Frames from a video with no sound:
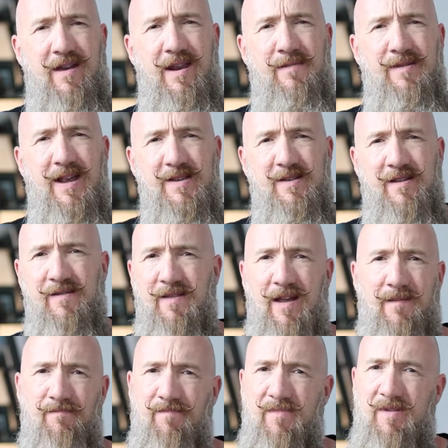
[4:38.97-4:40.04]
and I'm guessing
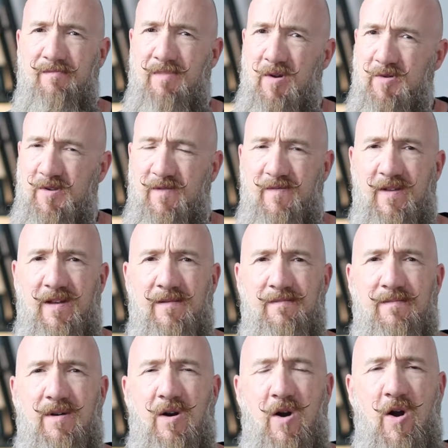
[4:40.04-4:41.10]
that most of
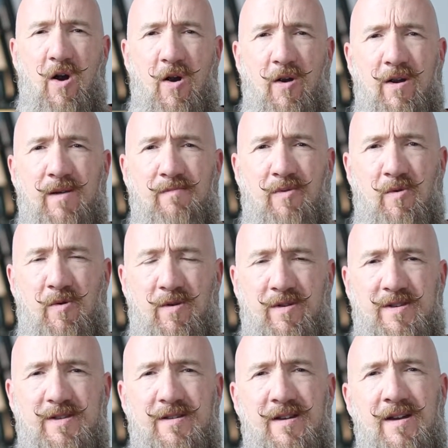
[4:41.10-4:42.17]
them are
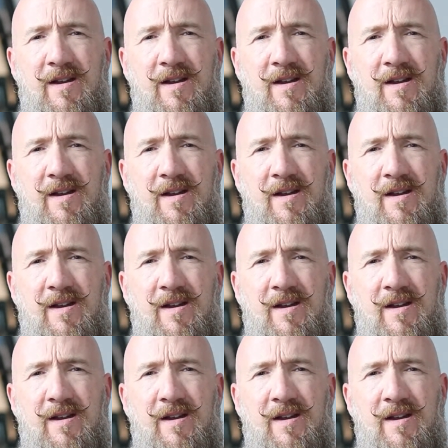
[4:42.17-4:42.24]
important,